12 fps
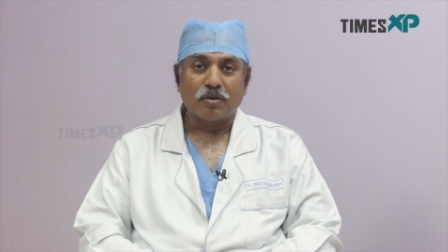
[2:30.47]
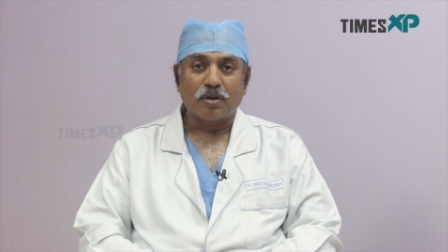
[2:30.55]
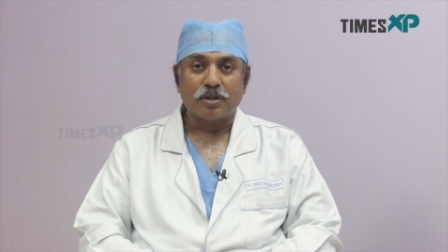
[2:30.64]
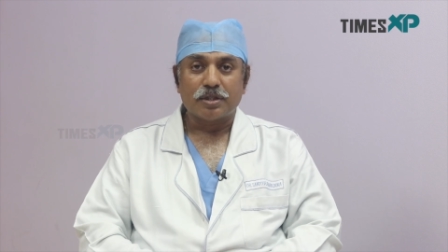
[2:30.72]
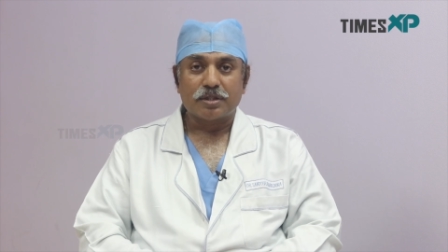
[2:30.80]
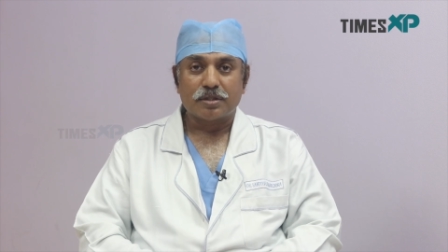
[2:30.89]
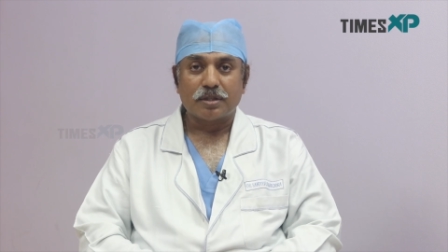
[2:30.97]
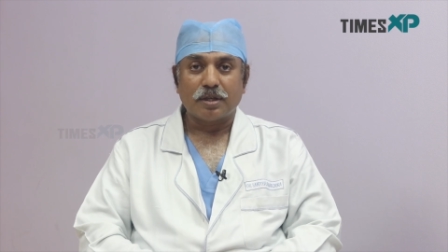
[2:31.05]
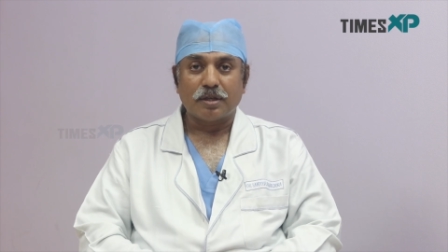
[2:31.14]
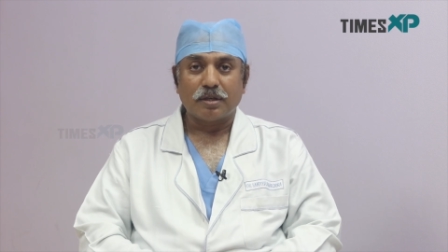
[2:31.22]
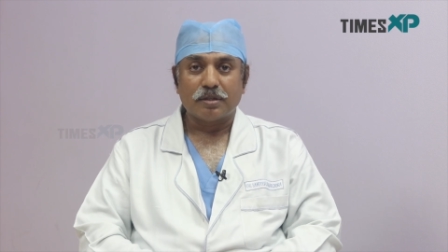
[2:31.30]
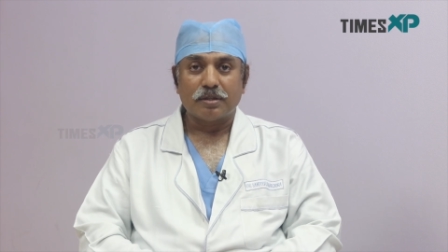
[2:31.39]
causes,
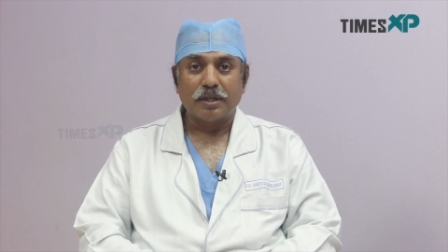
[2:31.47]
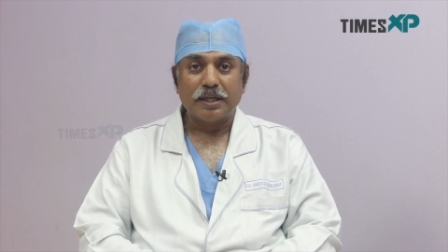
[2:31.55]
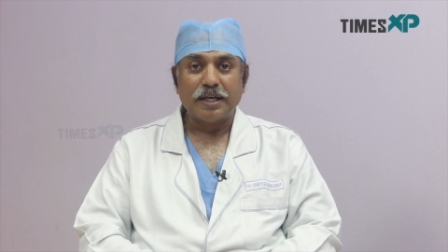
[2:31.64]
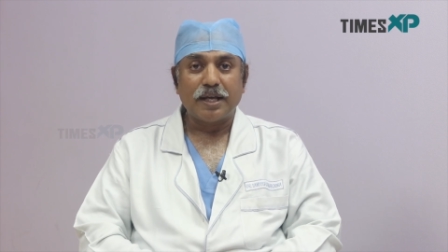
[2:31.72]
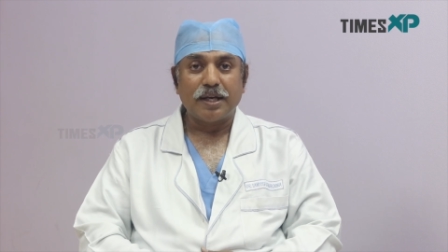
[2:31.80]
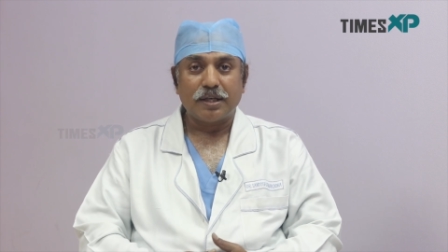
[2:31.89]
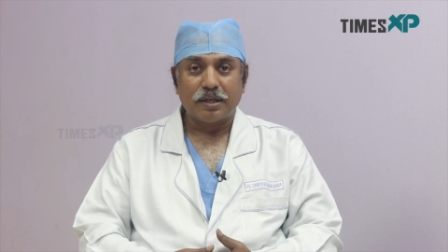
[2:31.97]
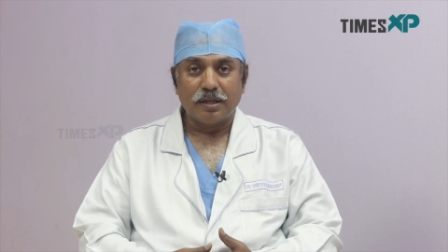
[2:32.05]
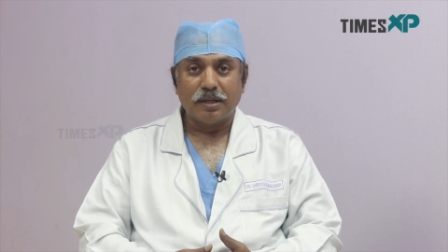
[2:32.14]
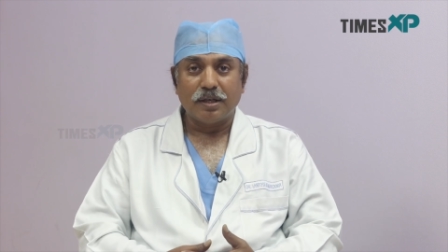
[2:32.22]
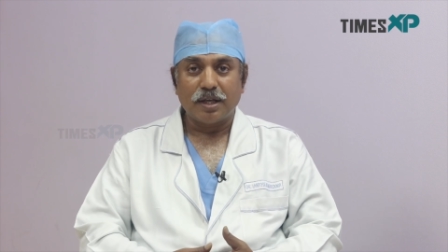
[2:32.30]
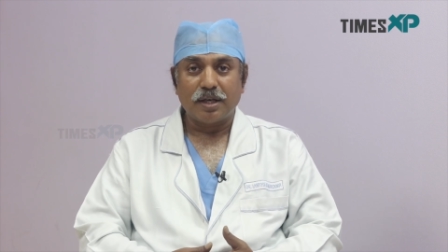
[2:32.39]
uh, inherit,
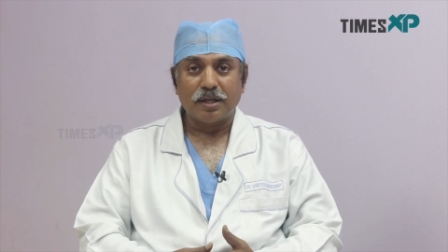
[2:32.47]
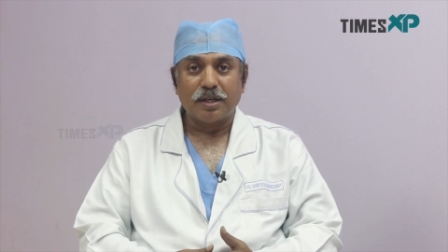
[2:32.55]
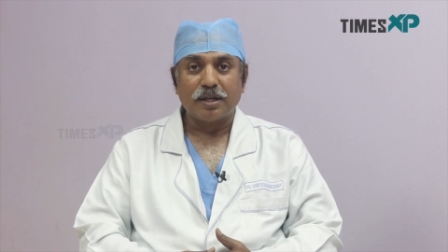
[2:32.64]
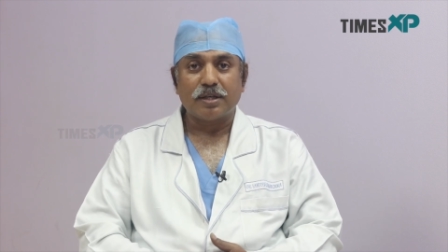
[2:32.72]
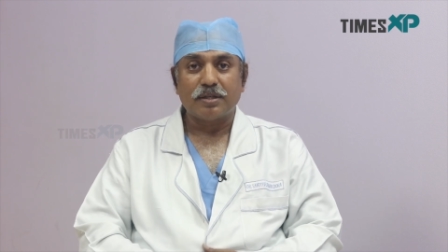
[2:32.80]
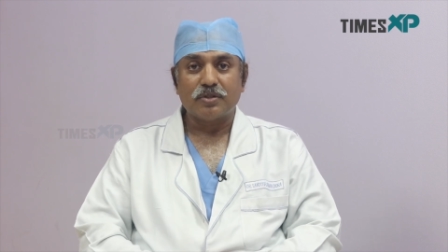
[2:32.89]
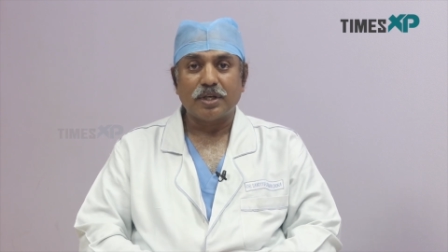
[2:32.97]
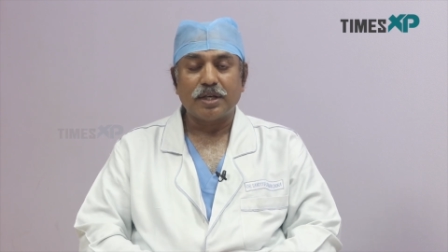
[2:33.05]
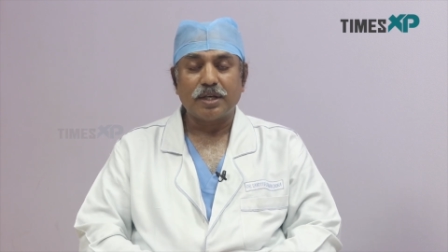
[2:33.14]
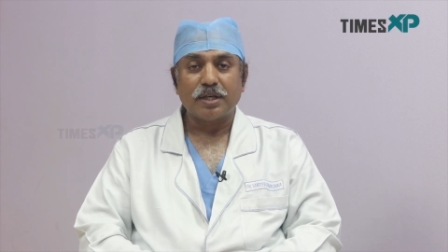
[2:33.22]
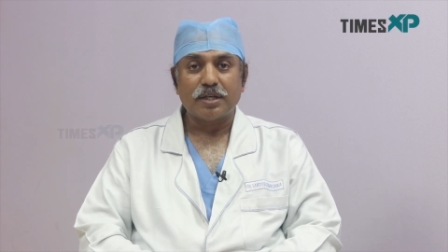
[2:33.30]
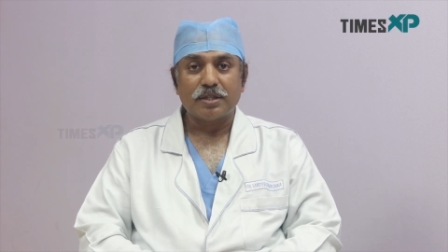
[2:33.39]
inherited
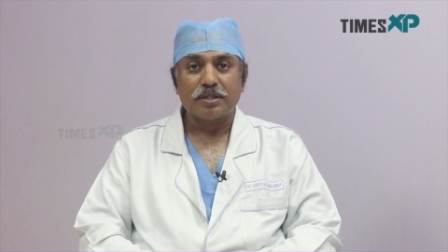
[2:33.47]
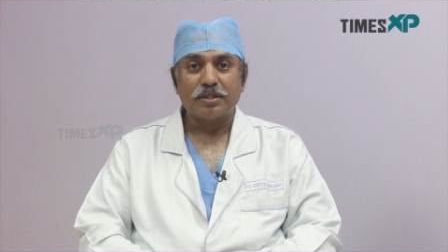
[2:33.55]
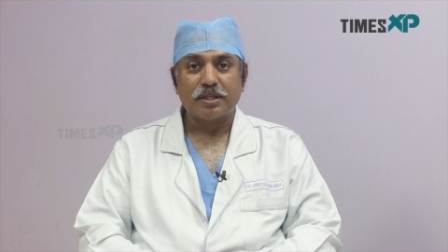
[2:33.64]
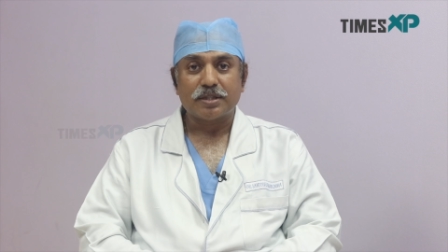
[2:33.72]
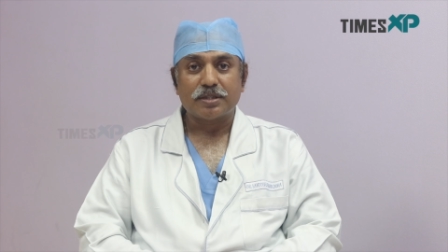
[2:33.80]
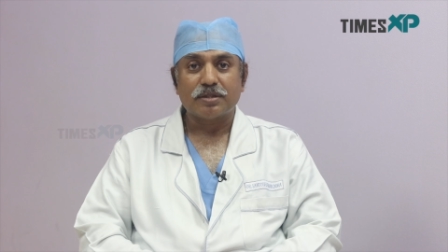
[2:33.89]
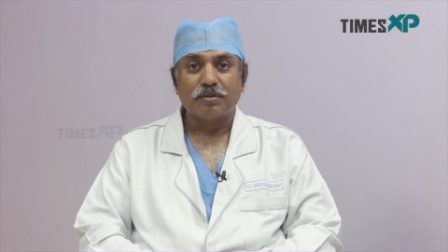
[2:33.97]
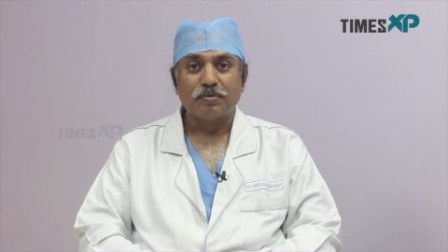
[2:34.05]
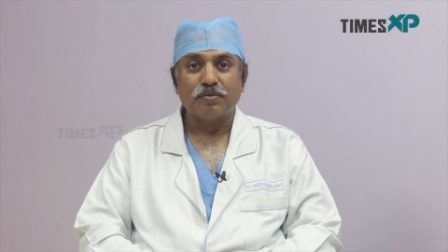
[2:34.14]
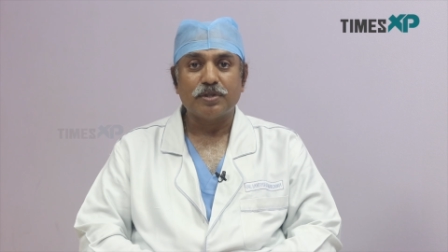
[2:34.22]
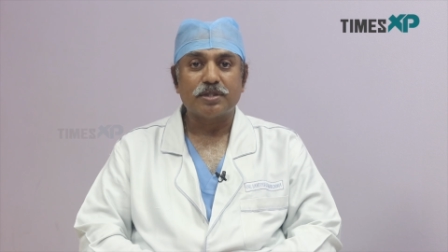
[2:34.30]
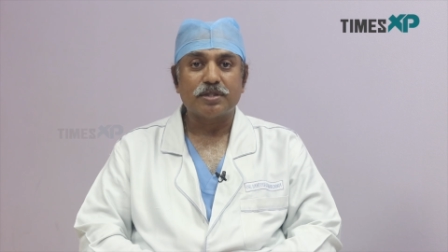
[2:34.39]
genetic diseases
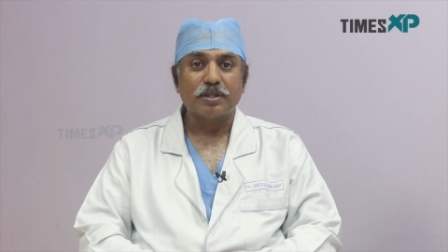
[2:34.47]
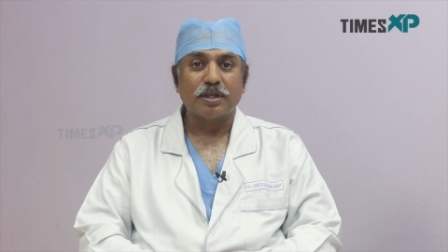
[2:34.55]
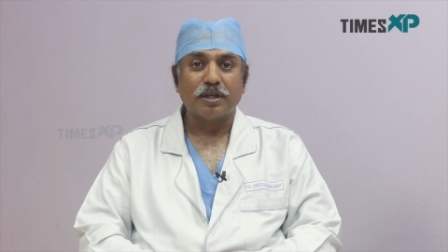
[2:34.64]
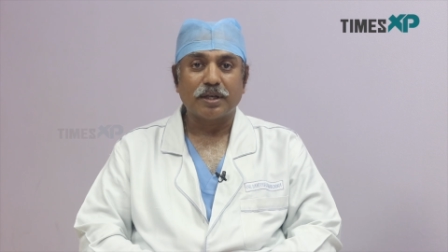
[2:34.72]
which uh,